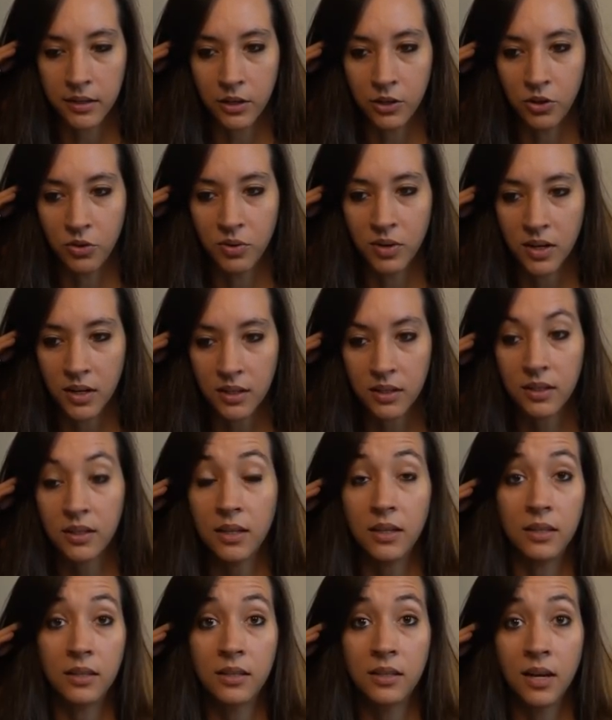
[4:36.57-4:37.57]
And you get a
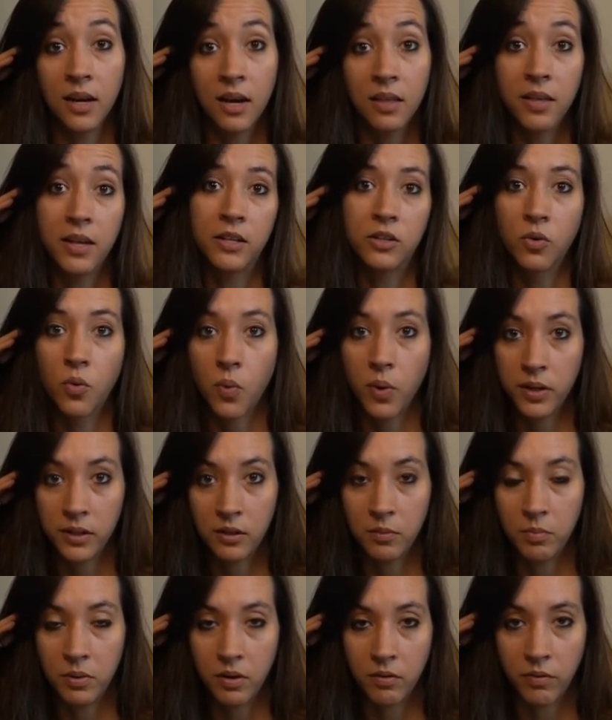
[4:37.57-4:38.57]
sense that it's going
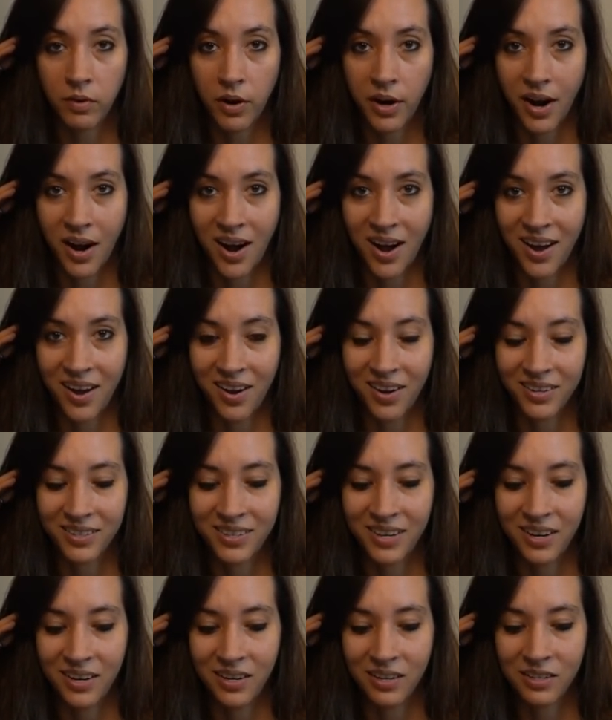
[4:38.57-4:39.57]
to be a very high
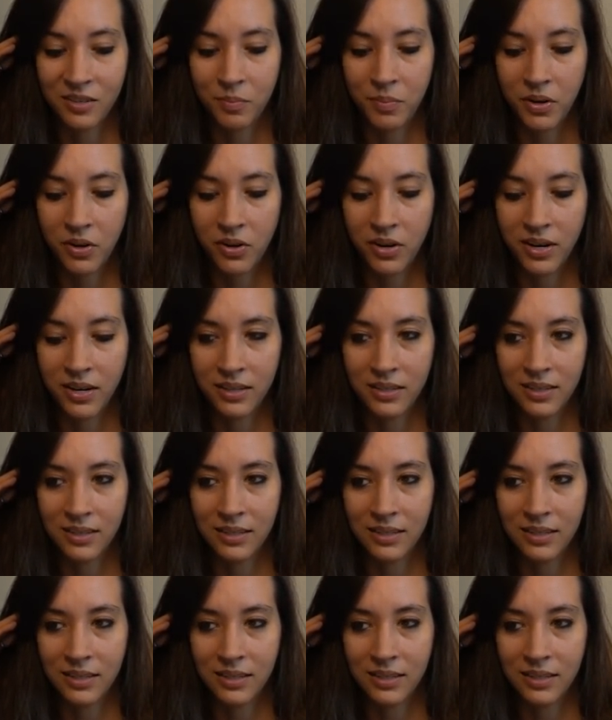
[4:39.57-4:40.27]
octane experience.